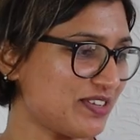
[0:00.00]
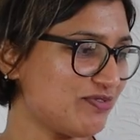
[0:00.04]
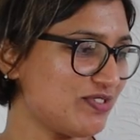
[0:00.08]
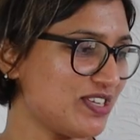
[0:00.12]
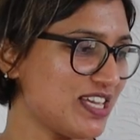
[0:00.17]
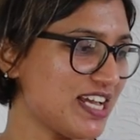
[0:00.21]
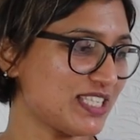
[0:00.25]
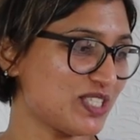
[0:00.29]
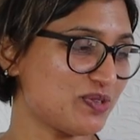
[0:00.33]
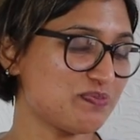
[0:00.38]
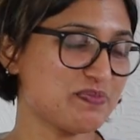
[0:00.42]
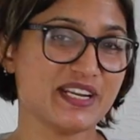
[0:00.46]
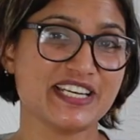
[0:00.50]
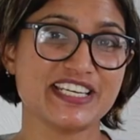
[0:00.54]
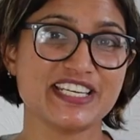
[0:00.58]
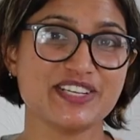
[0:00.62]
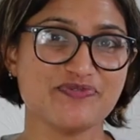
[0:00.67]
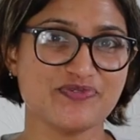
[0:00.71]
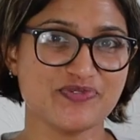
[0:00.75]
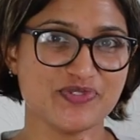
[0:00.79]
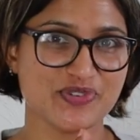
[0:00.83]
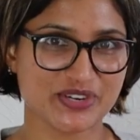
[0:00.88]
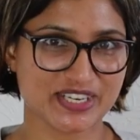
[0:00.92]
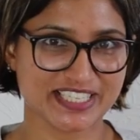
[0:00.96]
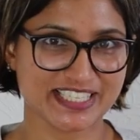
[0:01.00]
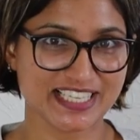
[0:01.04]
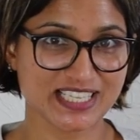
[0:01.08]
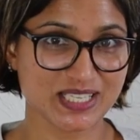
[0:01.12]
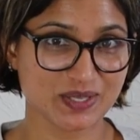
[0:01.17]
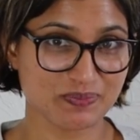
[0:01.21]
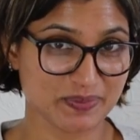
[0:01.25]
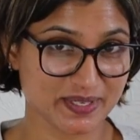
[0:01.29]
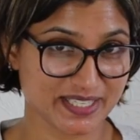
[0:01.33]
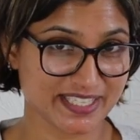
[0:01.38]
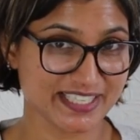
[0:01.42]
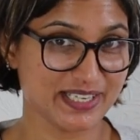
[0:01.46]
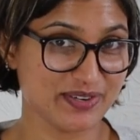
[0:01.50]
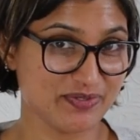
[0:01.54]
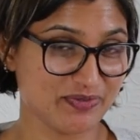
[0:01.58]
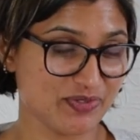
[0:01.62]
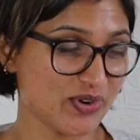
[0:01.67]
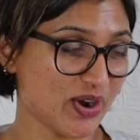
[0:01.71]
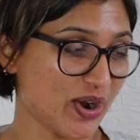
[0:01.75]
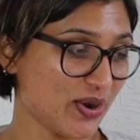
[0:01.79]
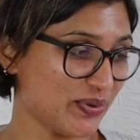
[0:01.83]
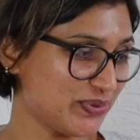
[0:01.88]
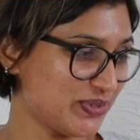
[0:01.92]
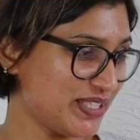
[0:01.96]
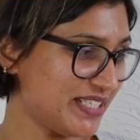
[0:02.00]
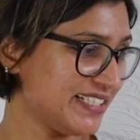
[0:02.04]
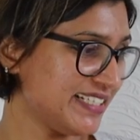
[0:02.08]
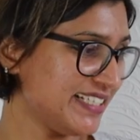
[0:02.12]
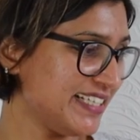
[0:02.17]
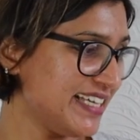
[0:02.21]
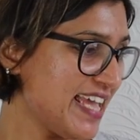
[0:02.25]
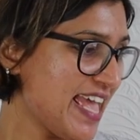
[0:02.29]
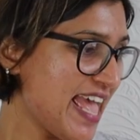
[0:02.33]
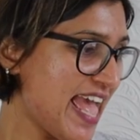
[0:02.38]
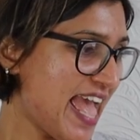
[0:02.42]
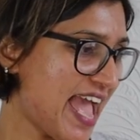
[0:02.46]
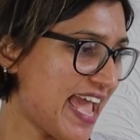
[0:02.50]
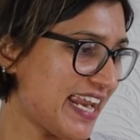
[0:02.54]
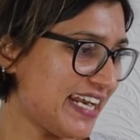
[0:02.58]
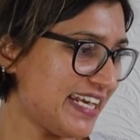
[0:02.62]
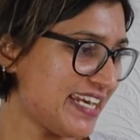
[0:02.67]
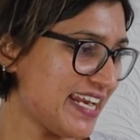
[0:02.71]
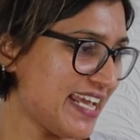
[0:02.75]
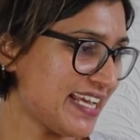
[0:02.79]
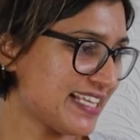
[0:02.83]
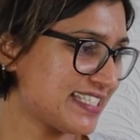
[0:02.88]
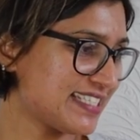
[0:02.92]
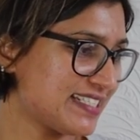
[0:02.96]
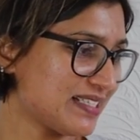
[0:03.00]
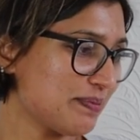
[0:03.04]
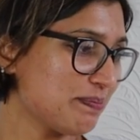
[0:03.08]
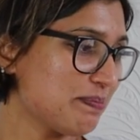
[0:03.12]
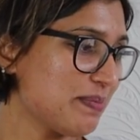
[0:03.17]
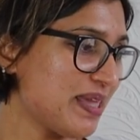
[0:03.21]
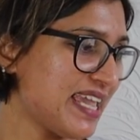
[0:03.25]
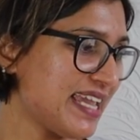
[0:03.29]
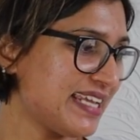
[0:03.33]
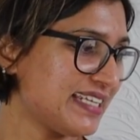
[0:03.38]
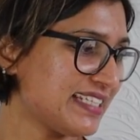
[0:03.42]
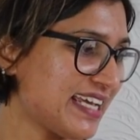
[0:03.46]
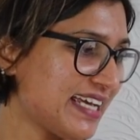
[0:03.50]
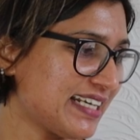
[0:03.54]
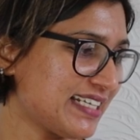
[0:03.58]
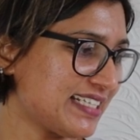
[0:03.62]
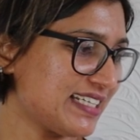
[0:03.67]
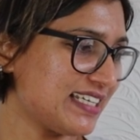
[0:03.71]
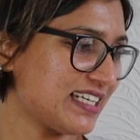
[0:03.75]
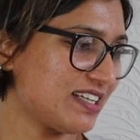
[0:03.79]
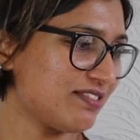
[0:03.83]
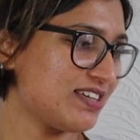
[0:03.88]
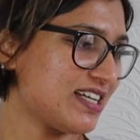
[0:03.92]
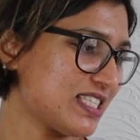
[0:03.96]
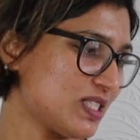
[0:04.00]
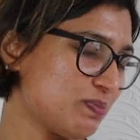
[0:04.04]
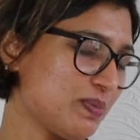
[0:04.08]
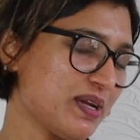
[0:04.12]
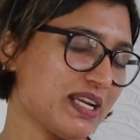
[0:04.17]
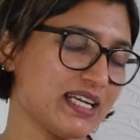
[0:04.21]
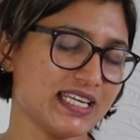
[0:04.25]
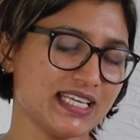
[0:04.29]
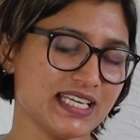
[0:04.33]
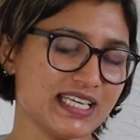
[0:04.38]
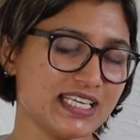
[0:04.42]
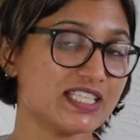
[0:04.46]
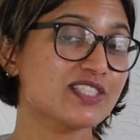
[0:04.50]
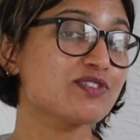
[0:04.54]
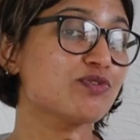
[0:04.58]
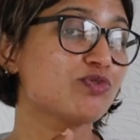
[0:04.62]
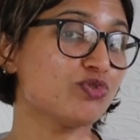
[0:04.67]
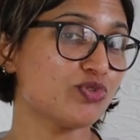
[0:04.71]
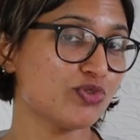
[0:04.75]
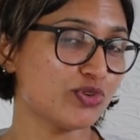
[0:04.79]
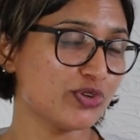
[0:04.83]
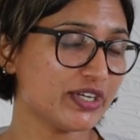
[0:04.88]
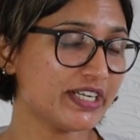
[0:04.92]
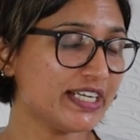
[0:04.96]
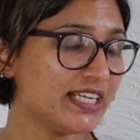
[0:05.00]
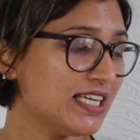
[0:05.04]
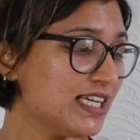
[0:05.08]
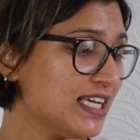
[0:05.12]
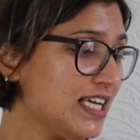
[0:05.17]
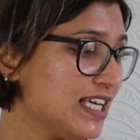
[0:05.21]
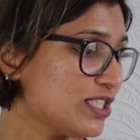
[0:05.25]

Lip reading: we are spending 46% for housing, and next main category we are spending is food.